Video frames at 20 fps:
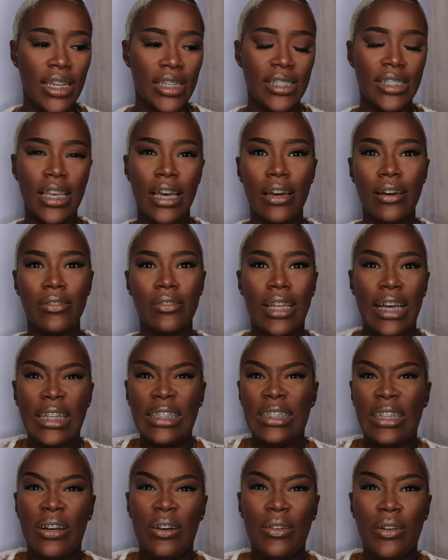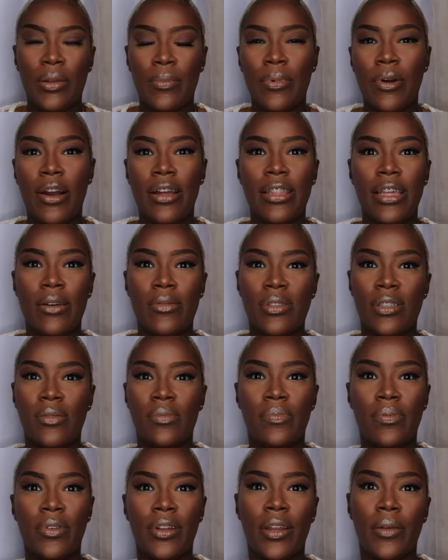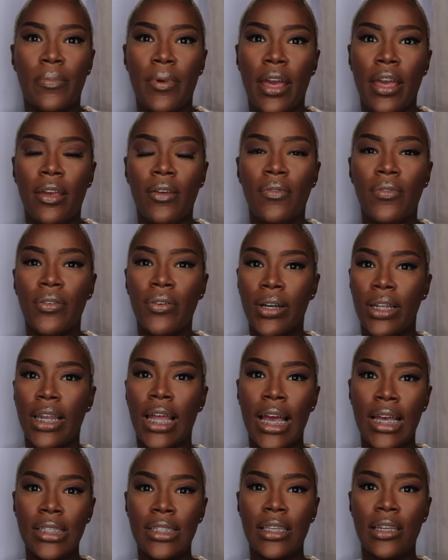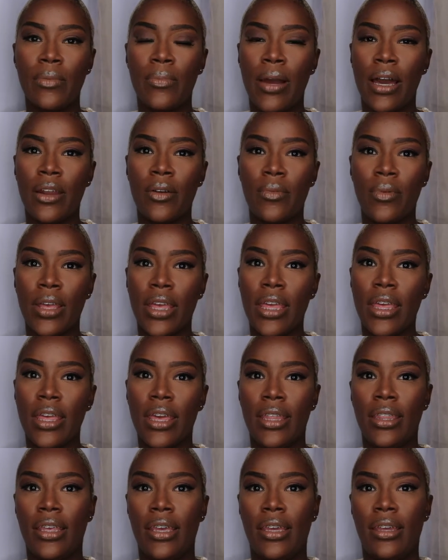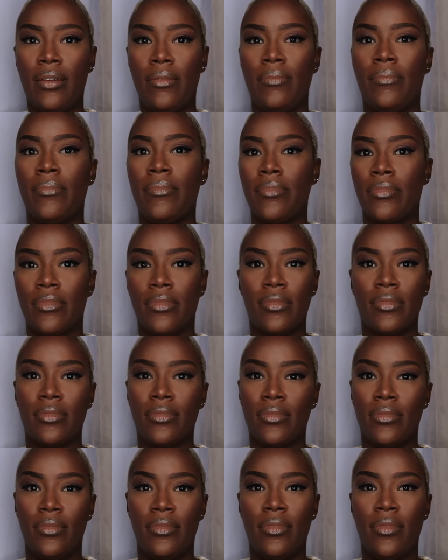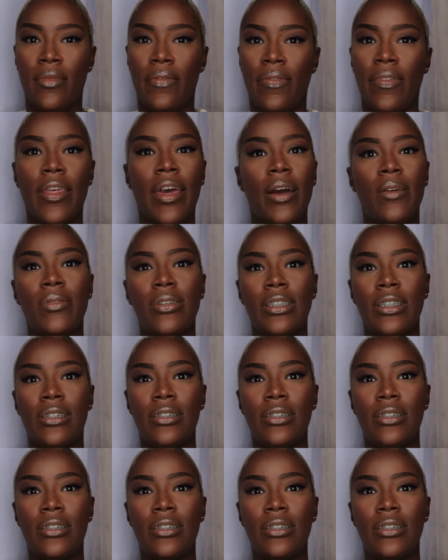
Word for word: so that's the only part that was pretty painful it lasted about a week and then that was